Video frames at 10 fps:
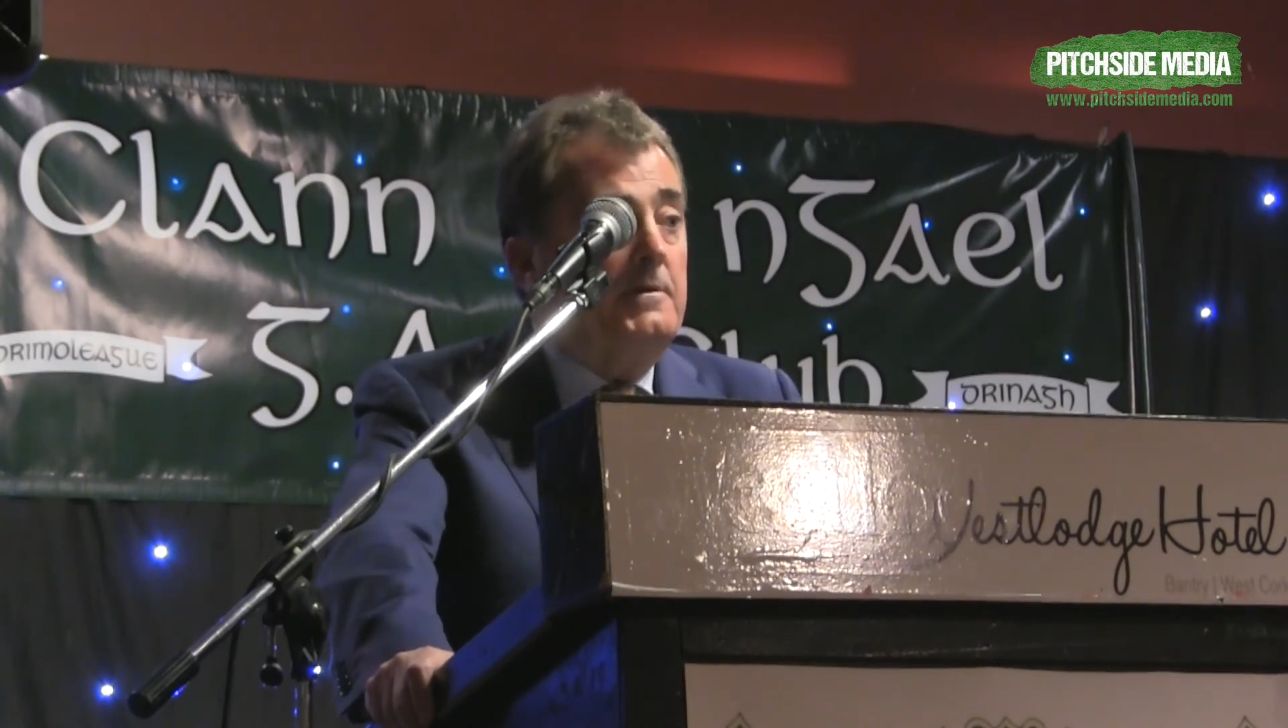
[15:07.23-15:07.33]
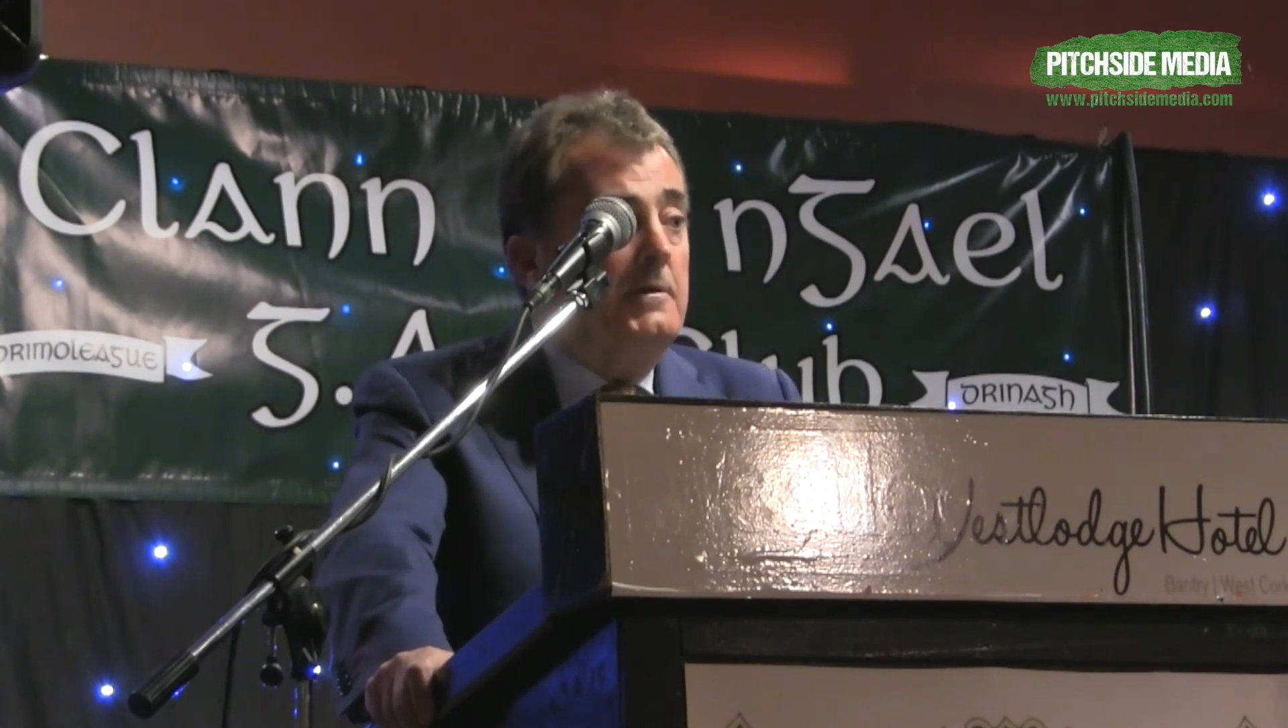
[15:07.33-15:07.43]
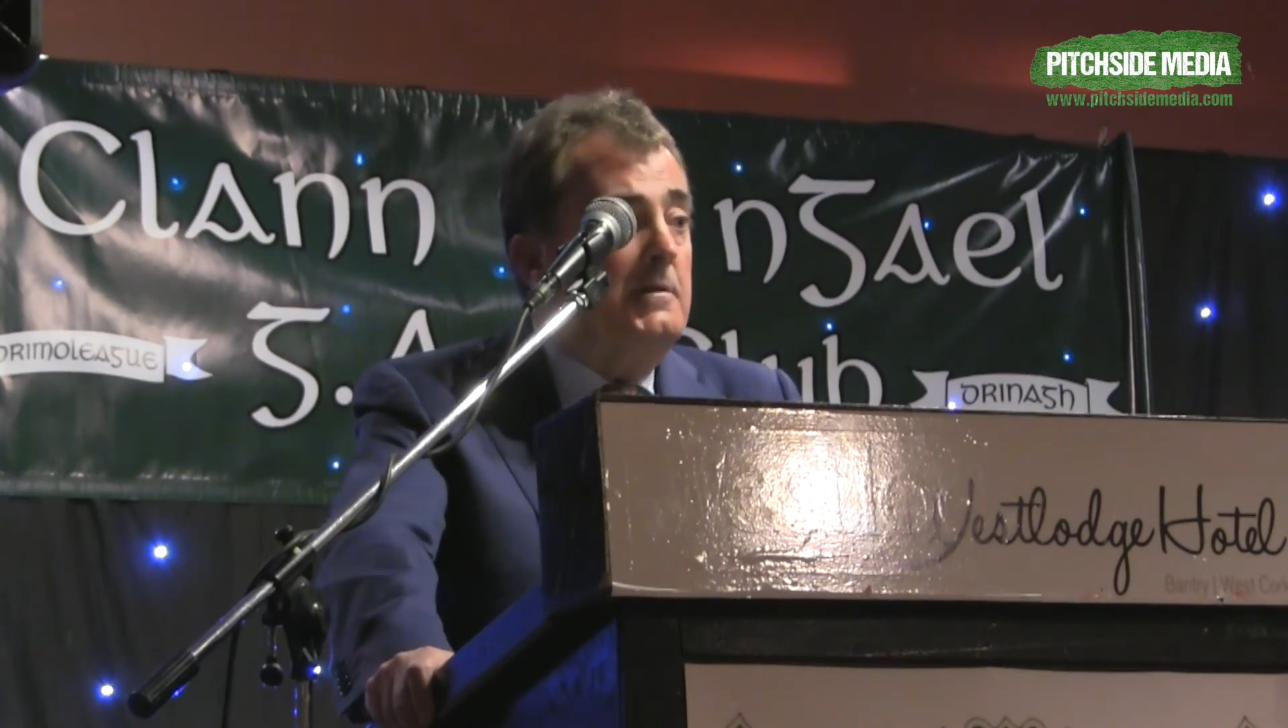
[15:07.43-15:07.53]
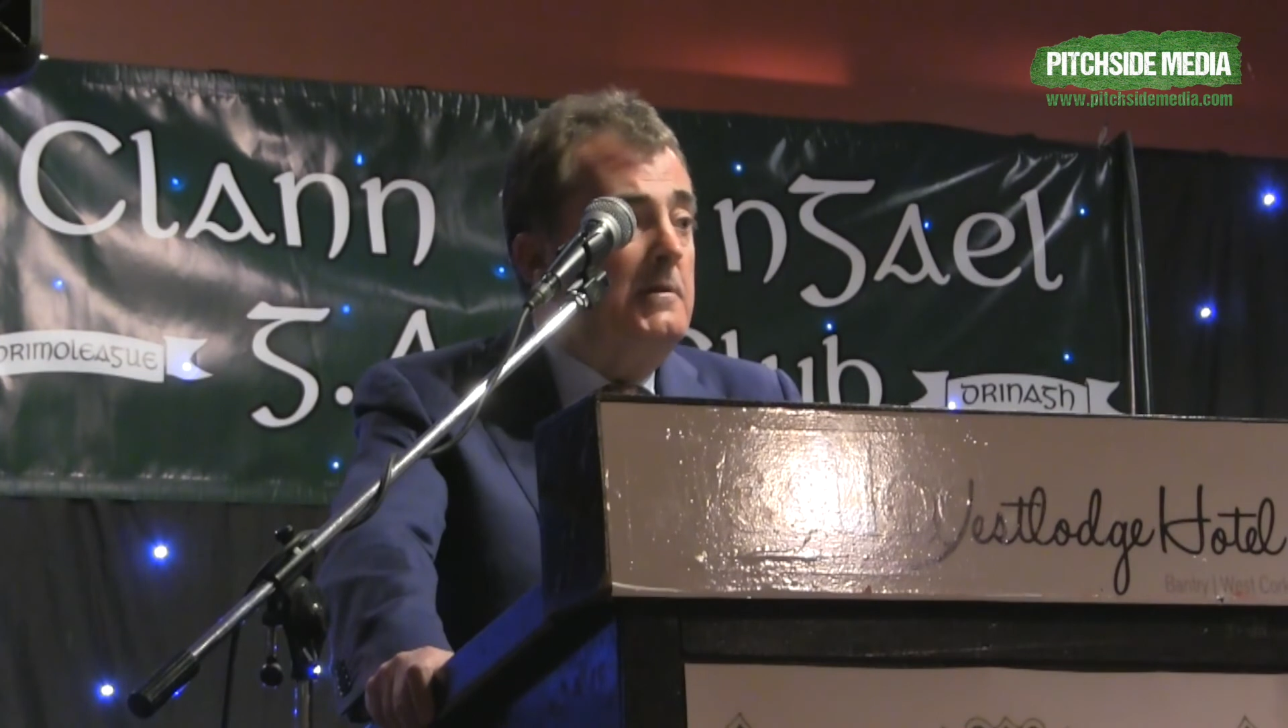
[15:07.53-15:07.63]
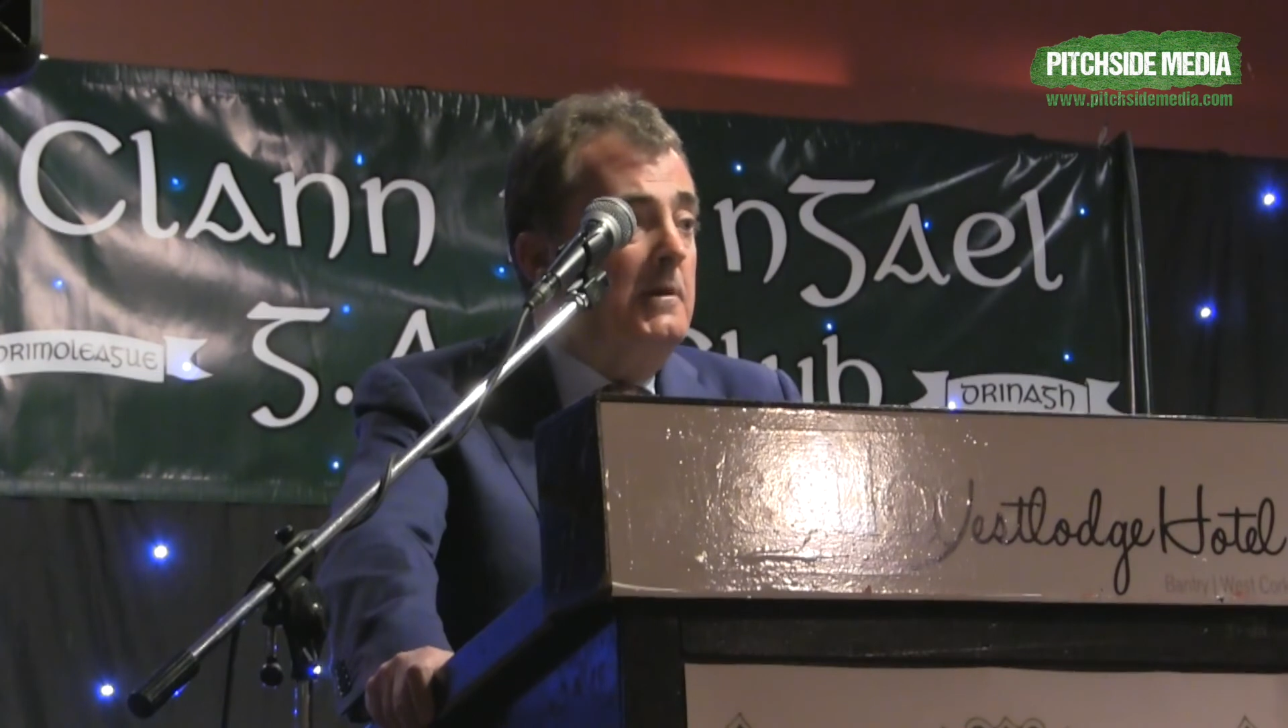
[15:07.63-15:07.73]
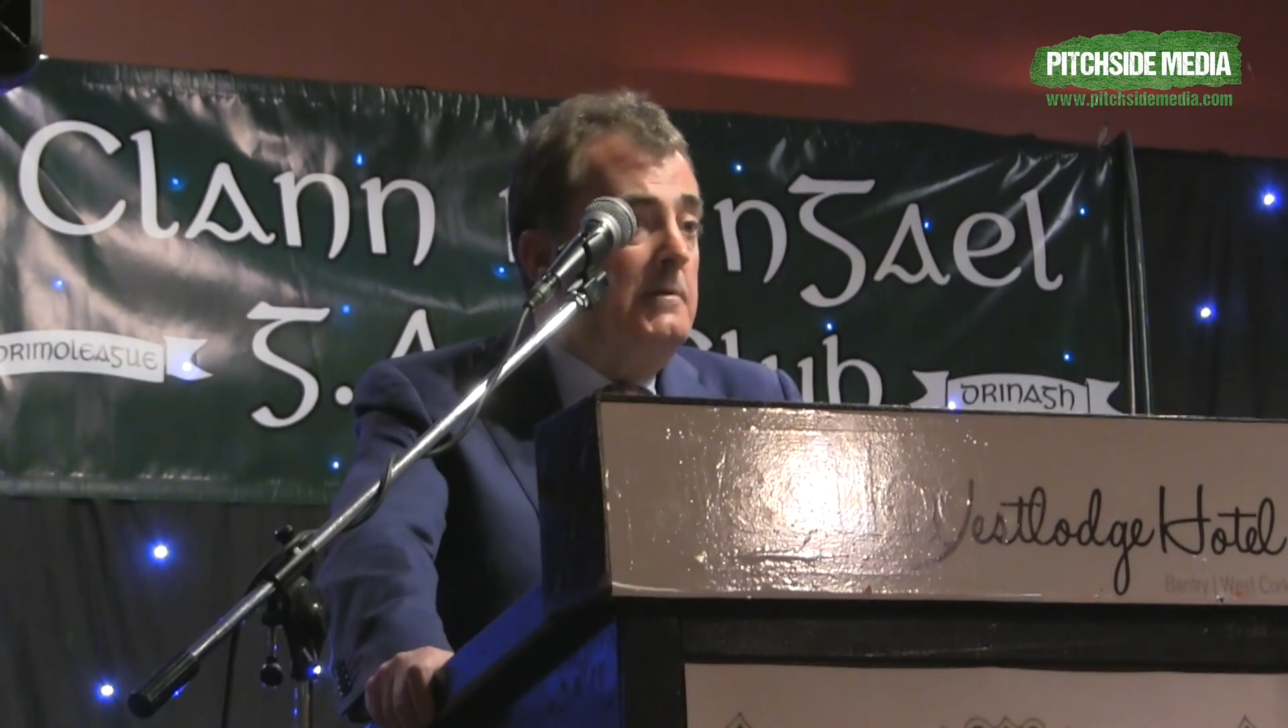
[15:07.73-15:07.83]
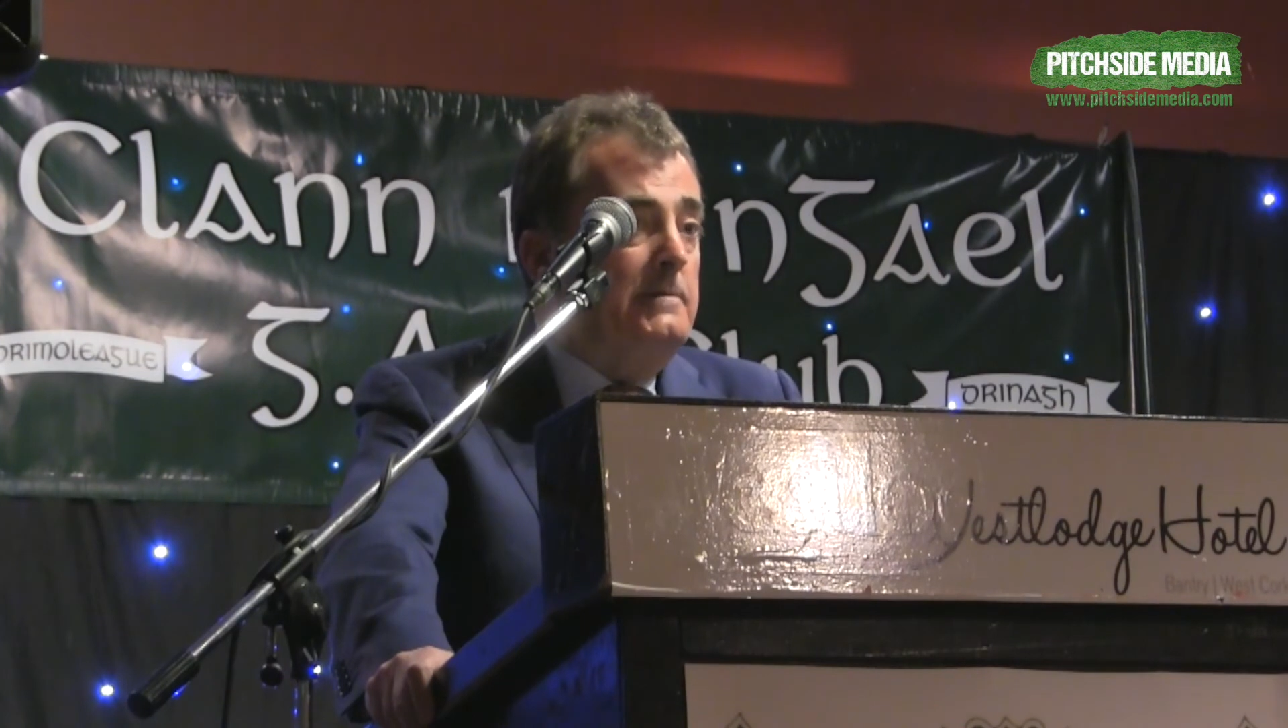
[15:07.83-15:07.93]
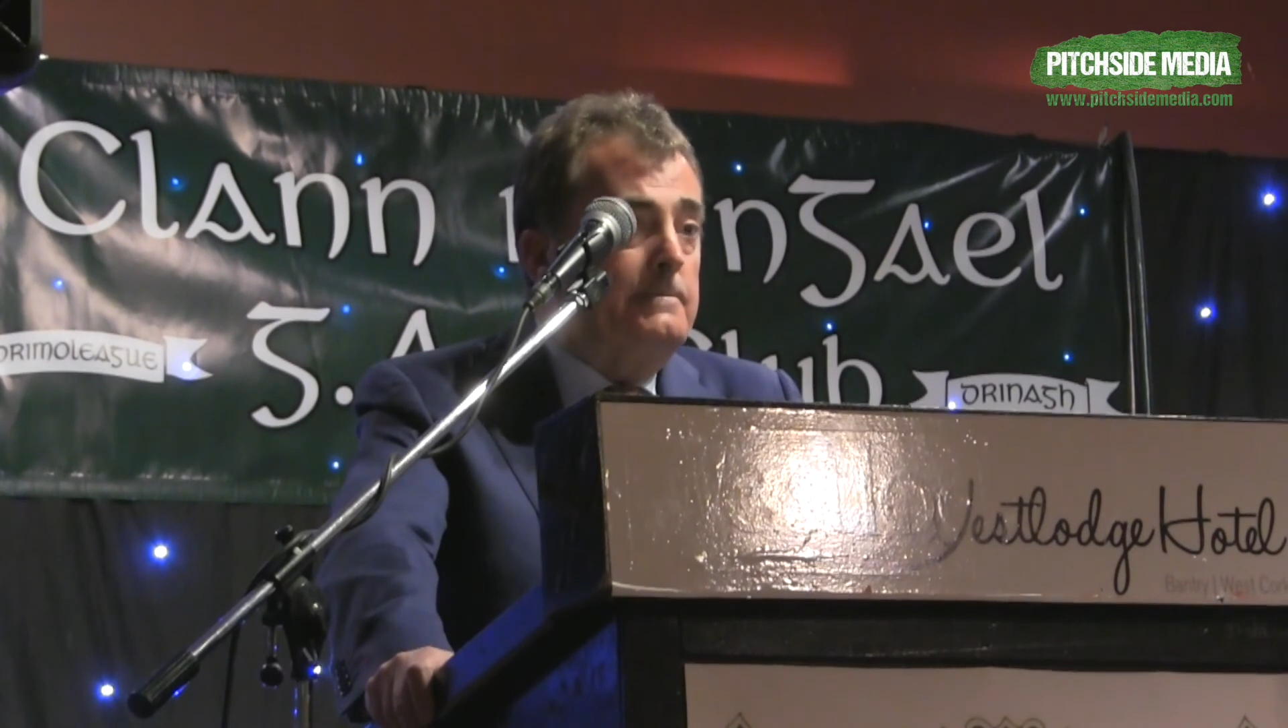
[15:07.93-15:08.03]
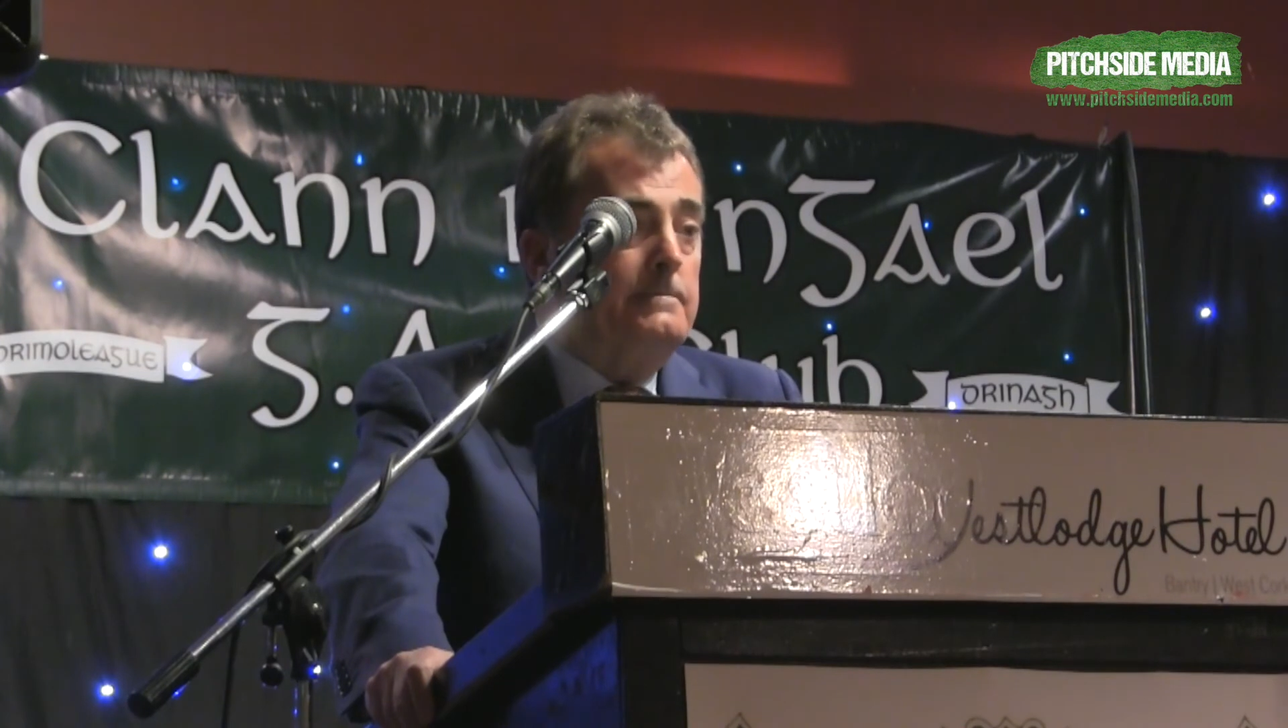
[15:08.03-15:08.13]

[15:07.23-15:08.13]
to 1980.